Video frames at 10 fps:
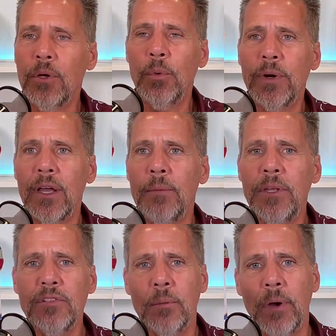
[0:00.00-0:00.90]
When I
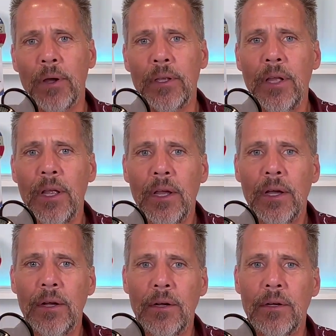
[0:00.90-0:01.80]
meet somebody
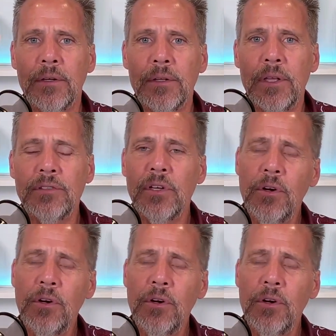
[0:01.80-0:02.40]
uh, and they say,